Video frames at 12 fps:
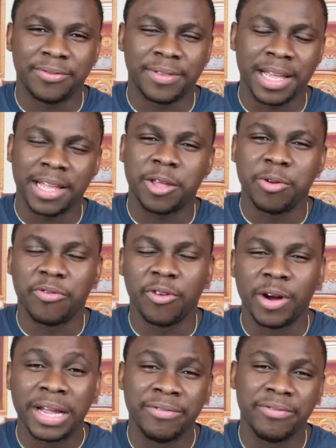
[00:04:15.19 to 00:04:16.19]
Thank you
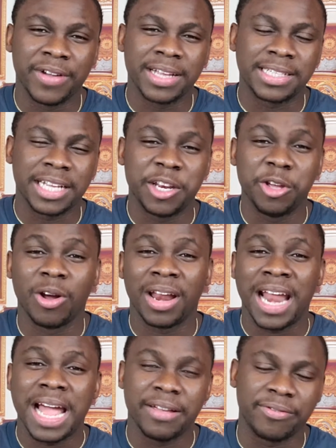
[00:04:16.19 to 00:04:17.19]
for investing your
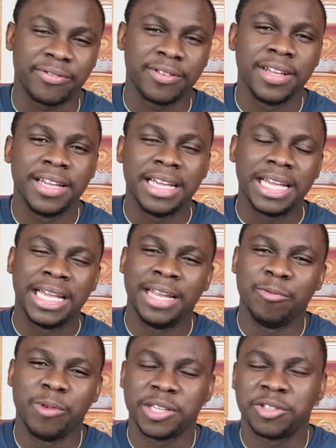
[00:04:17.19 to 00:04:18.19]
life
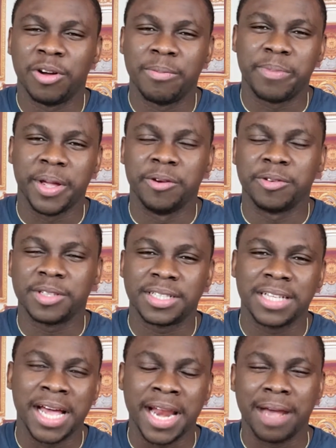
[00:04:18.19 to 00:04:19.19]
in Wisdom
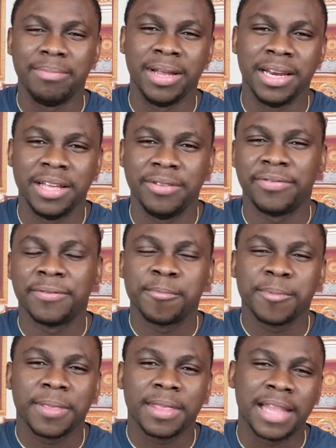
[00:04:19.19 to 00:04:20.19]
Pills, and I believe
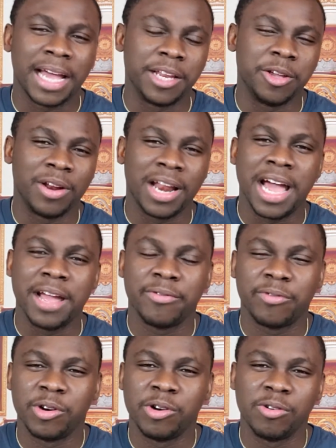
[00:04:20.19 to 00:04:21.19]
that your
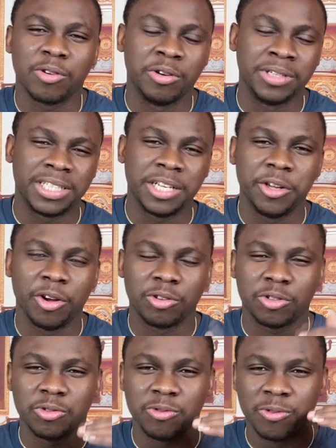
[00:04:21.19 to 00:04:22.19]
life will continue
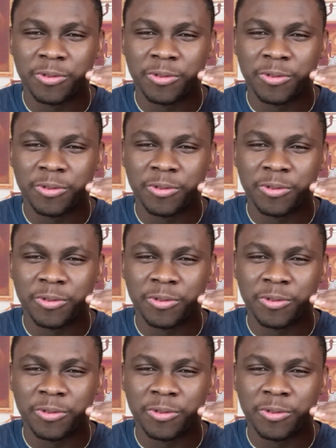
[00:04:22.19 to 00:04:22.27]
to